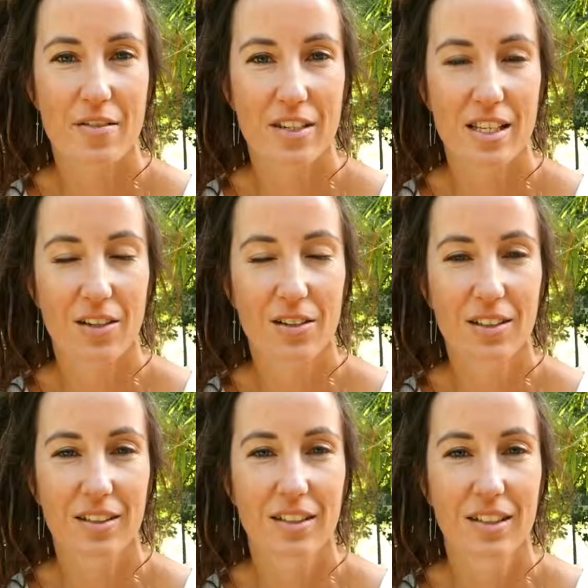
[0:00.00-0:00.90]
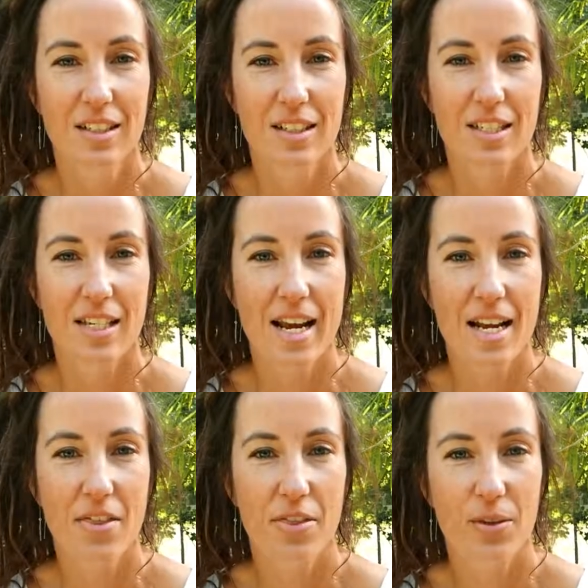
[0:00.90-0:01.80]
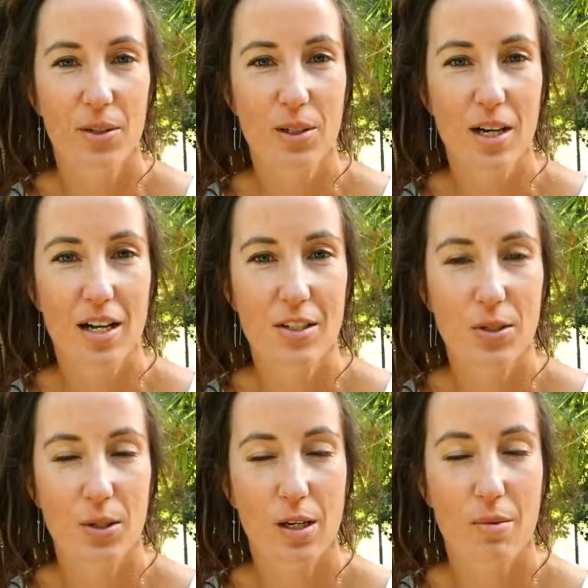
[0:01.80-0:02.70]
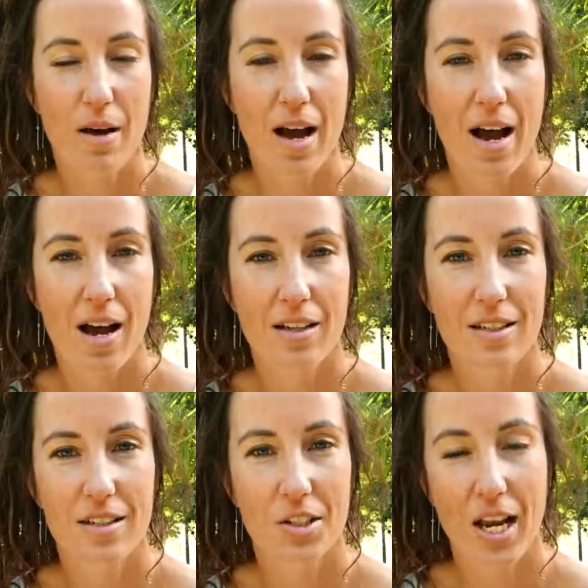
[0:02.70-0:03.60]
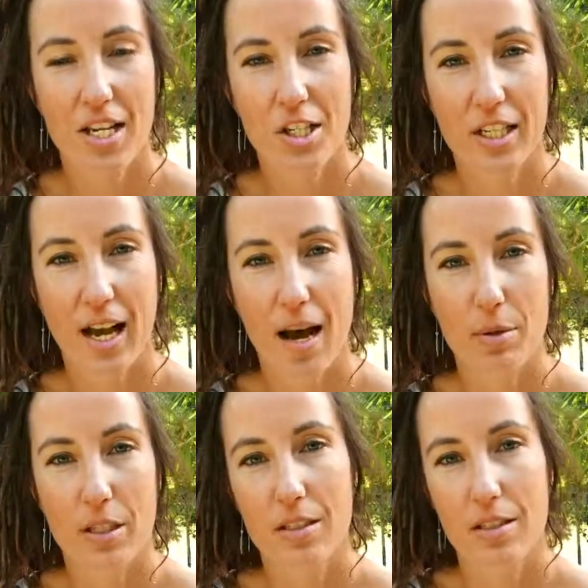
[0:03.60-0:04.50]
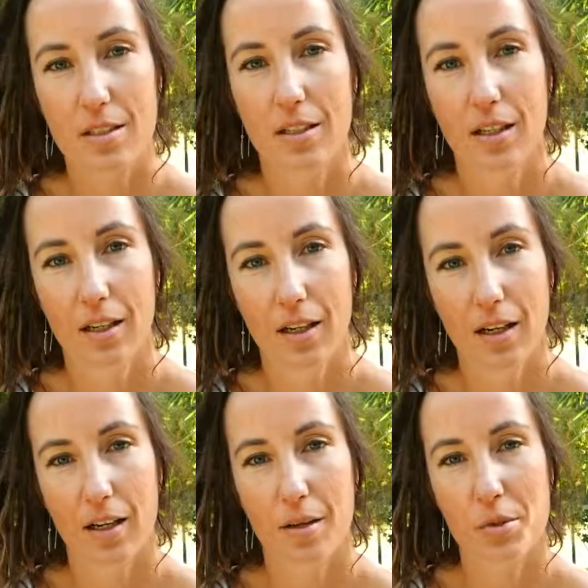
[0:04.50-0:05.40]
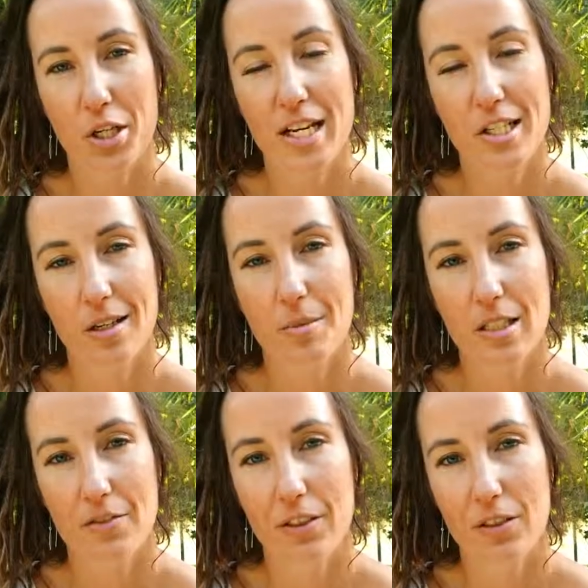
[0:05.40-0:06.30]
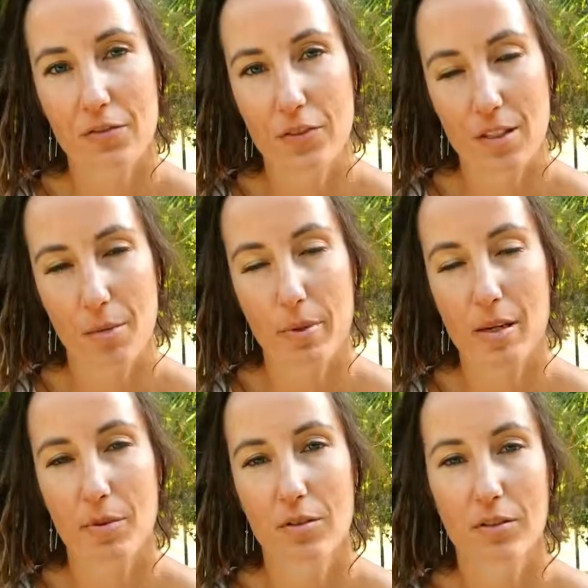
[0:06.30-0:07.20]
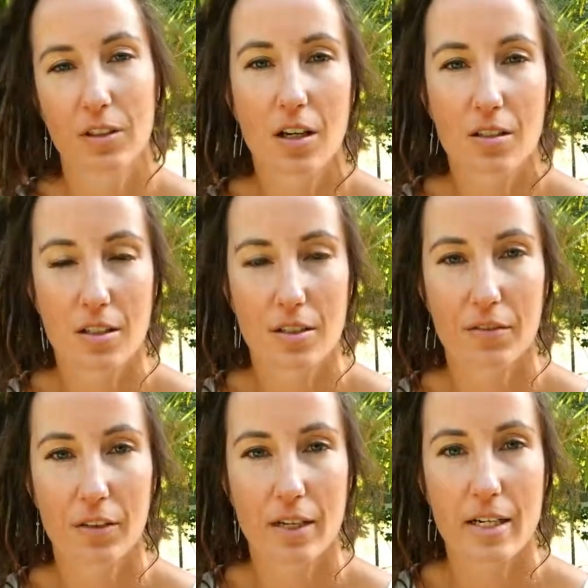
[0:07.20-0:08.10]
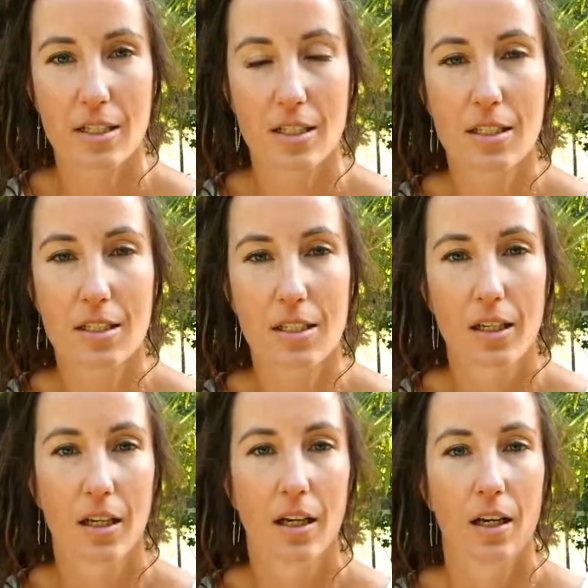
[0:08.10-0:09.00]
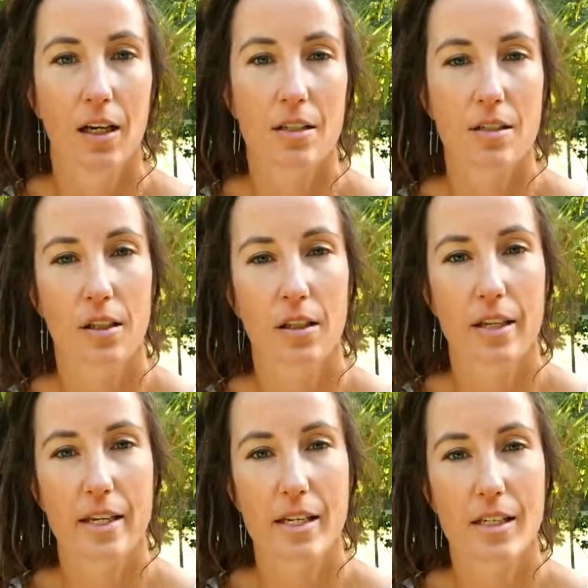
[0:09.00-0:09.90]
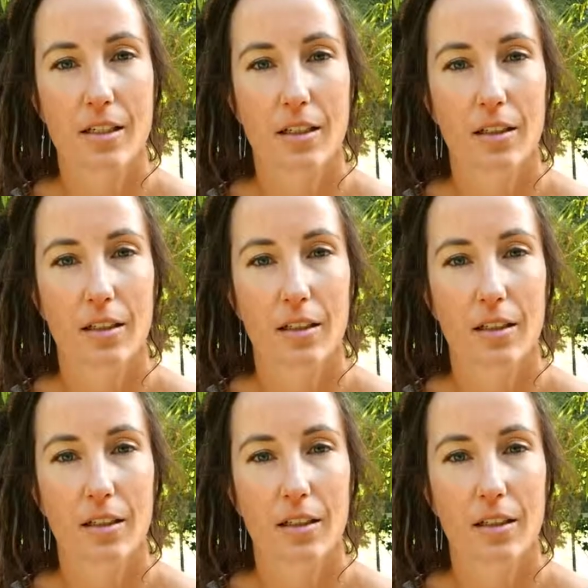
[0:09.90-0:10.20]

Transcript: vlog. Today I thought I'd talk about changing habits. Change can be difficult for some people for lots of different reasons, and certainly